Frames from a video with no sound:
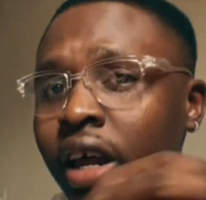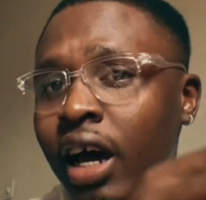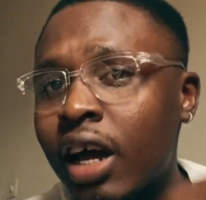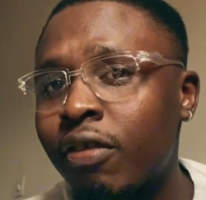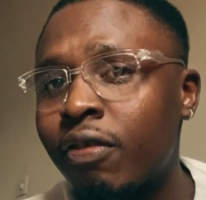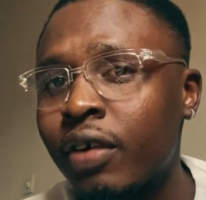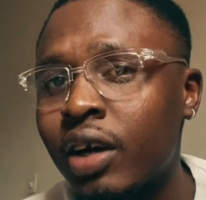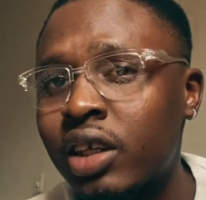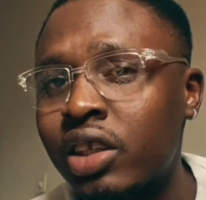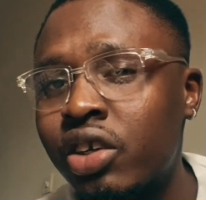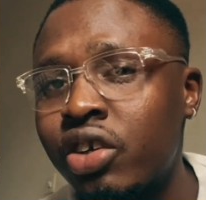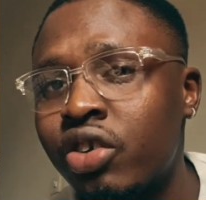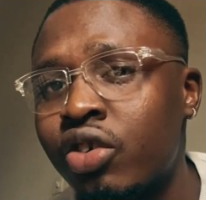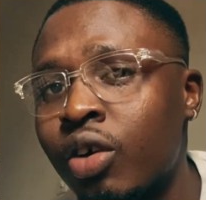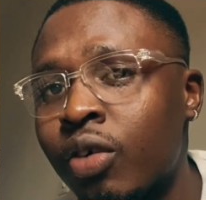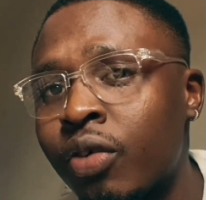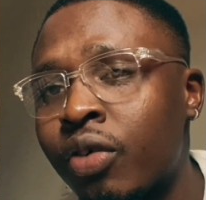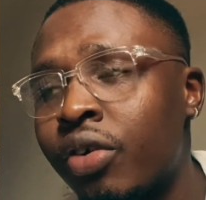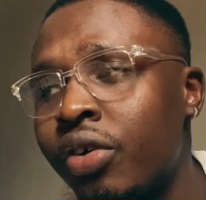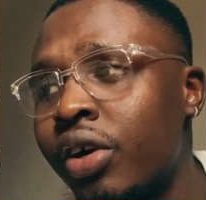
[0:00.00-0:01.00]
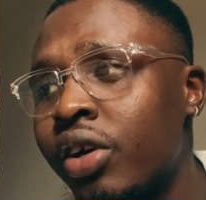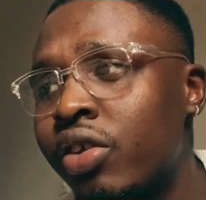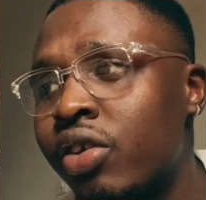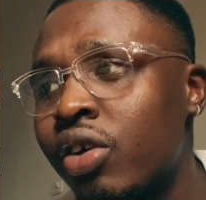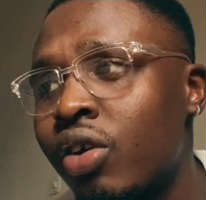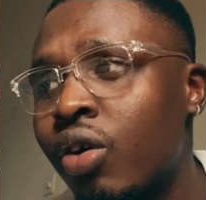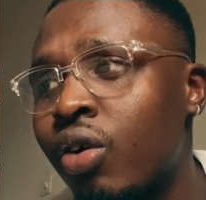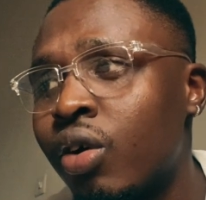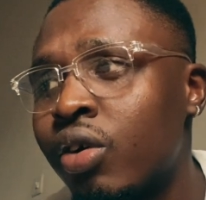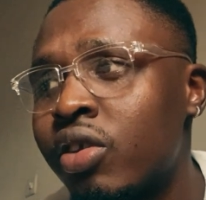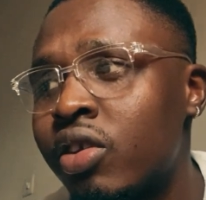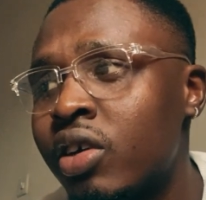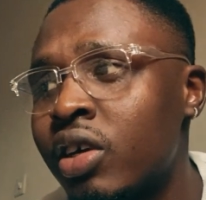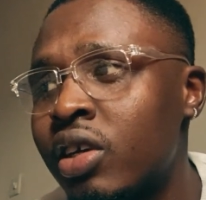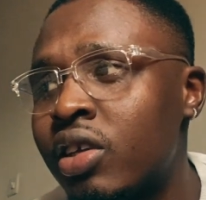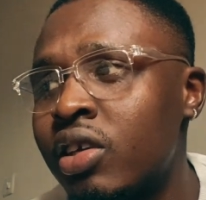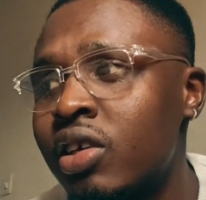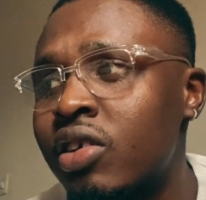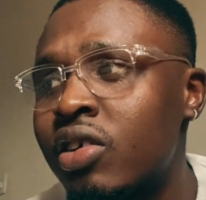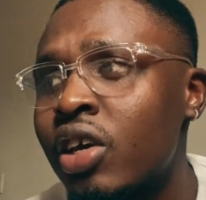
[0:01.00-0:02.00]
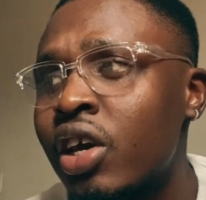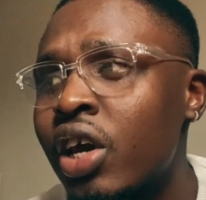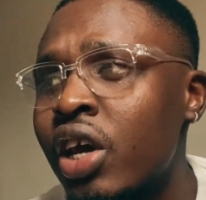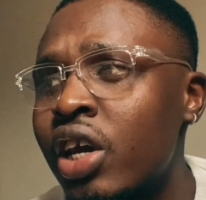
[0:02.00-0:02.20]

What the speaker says: advantage of creating content is